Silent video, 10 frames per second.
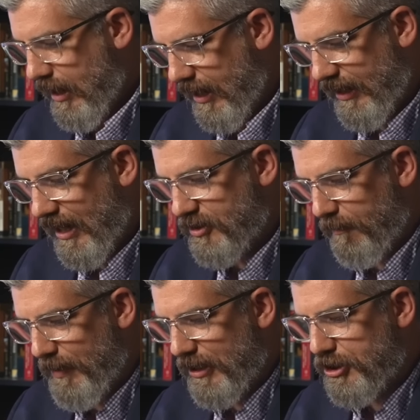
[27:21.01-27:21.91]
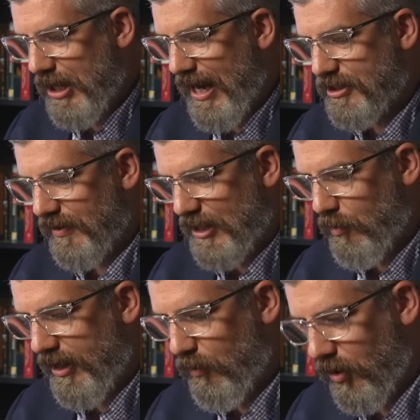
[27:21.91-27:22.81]
And again, it's a big shot, so that's
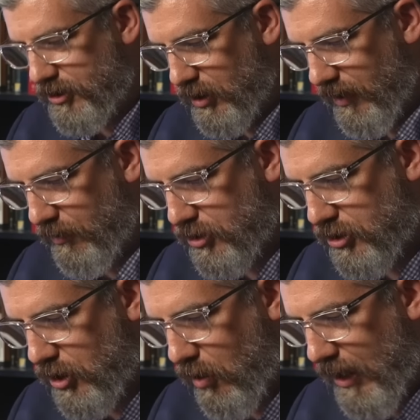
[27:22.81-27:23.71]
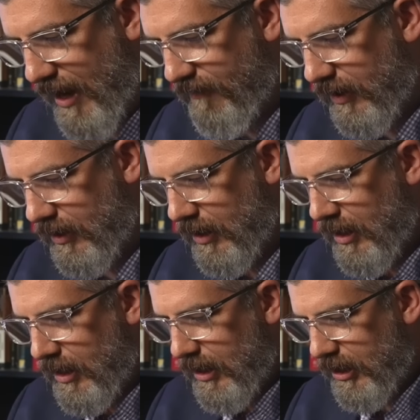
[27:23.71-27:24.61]
why he wanted to do it. It was so heavy,
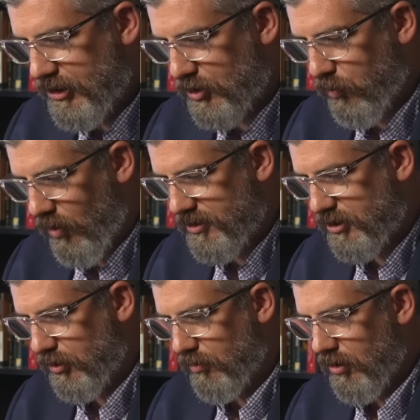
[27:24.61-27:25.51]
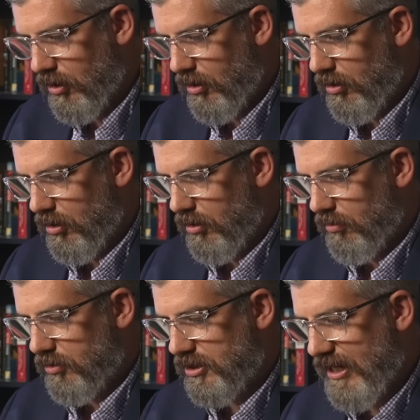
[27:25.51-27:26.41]
he just wants to
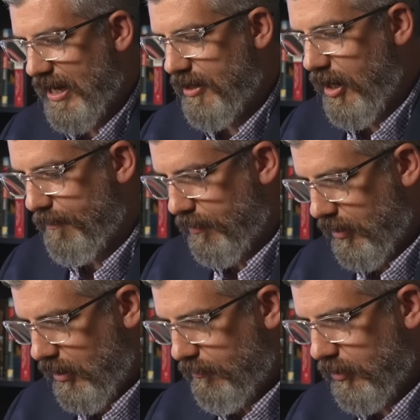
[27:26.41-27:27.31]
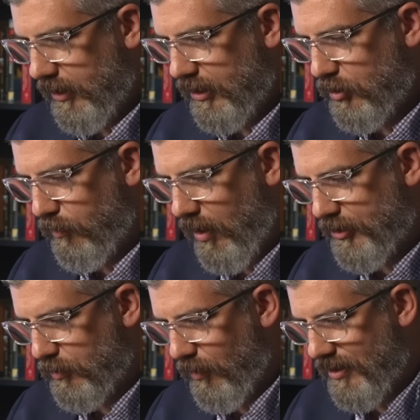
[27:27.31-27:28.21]
stand up. But look at Dubois.
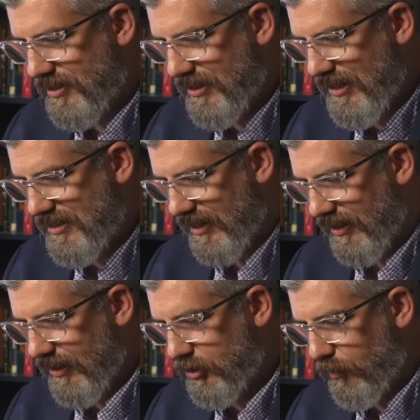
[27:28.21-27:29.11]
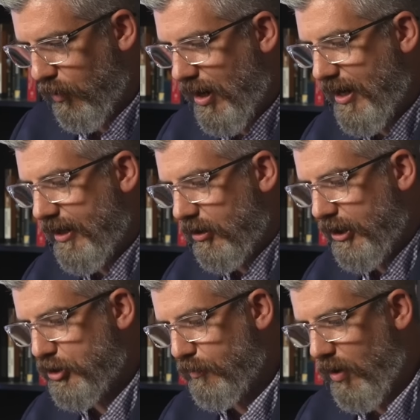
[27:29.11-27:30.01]
Dubois sees it.
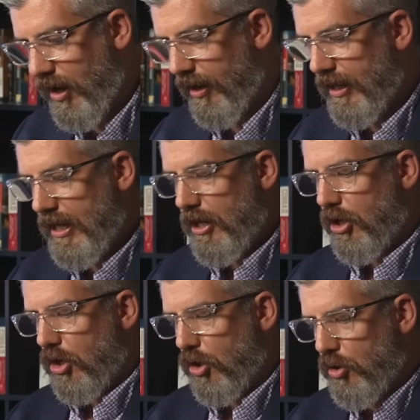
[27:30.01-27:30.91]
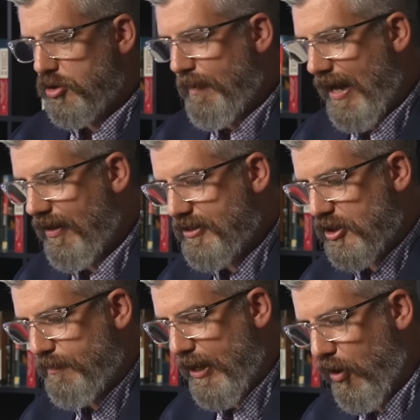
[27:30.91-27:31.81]
Look at Dubois. Whose balance
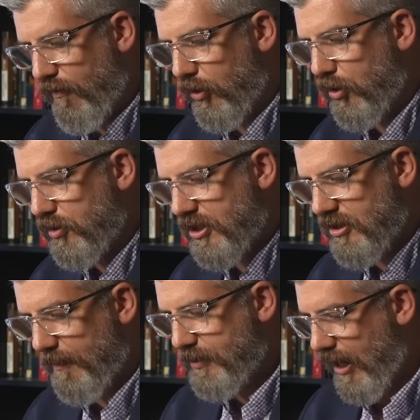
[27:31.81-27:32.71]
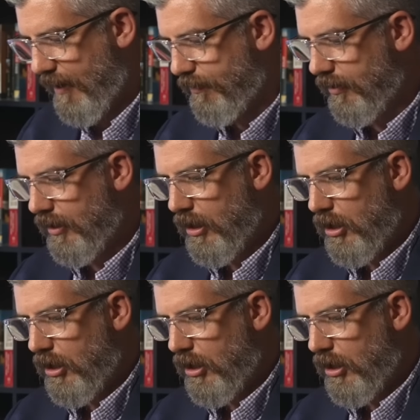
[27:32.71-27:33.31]
is bent over? Whose is up top?